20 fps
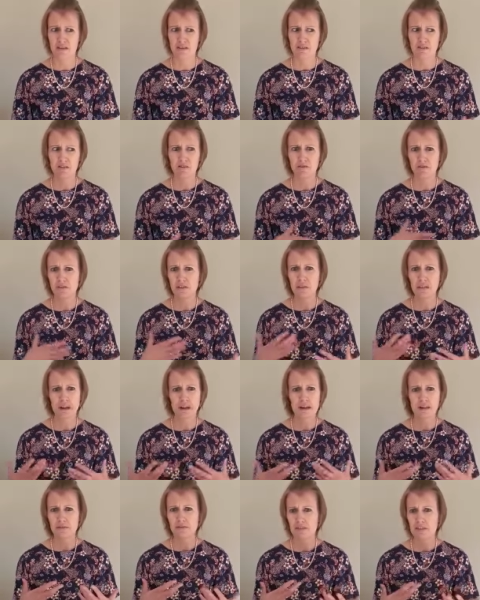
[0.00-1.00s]
you'll feel
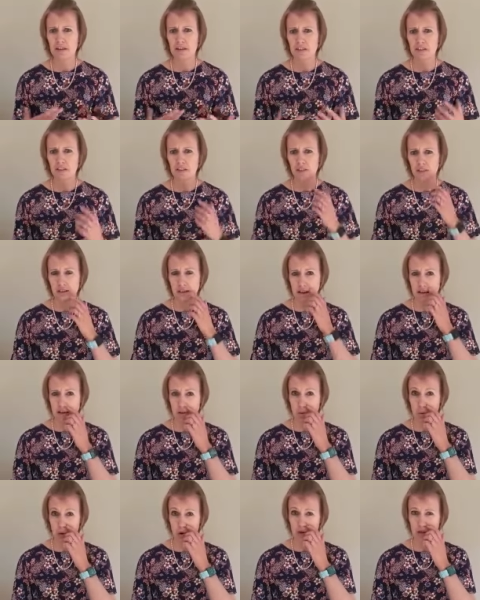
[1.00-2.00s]
out of touch and
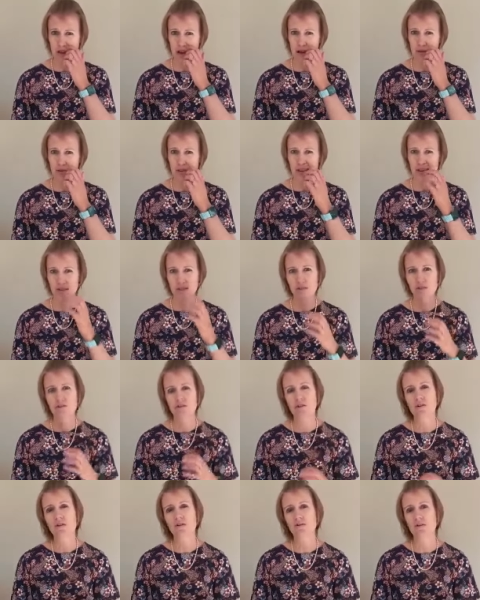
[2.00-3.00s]
you won't have as
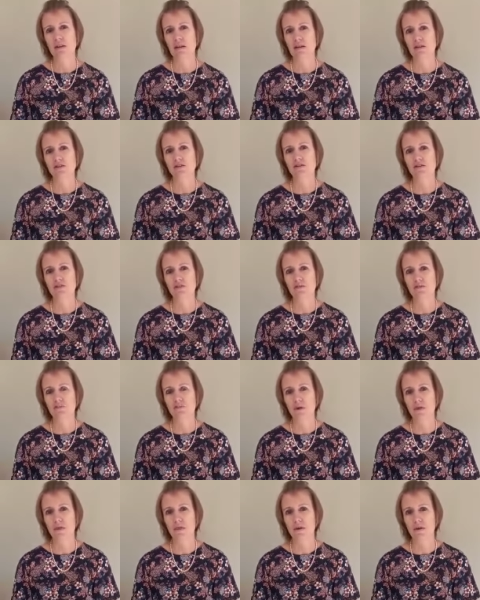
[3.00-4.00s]
strong a relationship
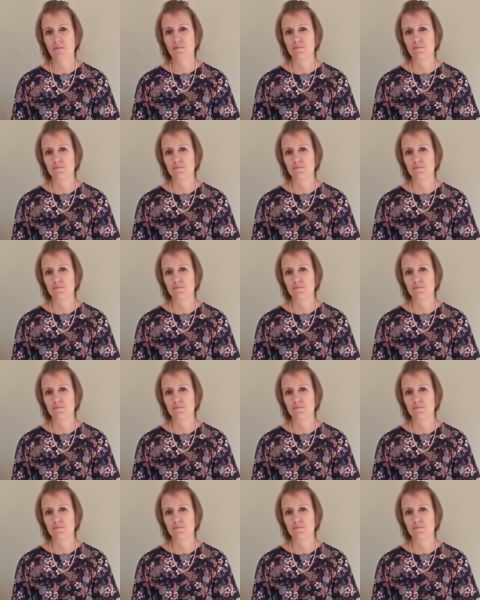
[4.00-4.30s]
with them.